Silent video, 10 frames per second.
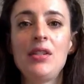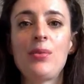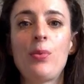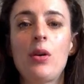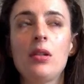
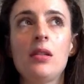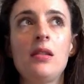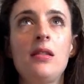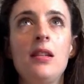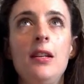
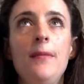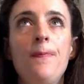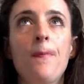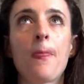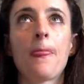was
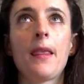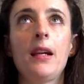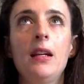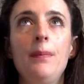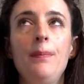
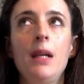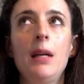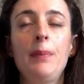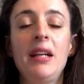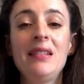a
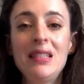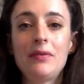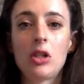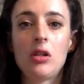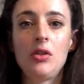period
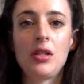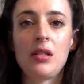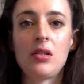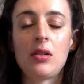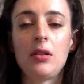of
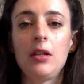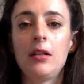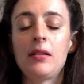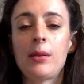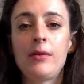consciousness on the
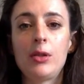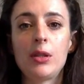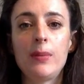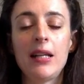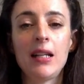earth. So I've talked
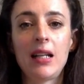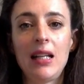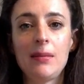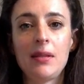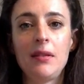about the
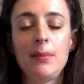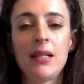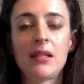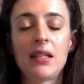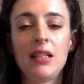collapse of the
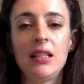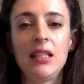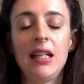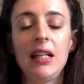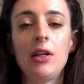masculine
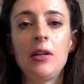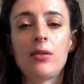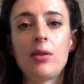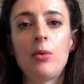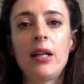ego and
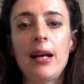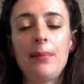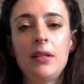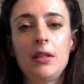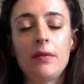also what
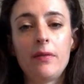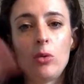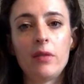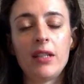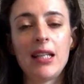happened at the
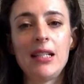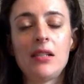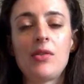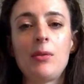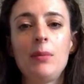fall of
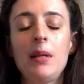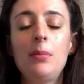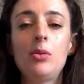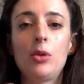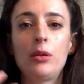Atlantis. So when
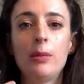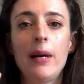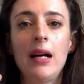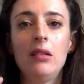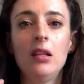people talk
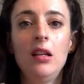about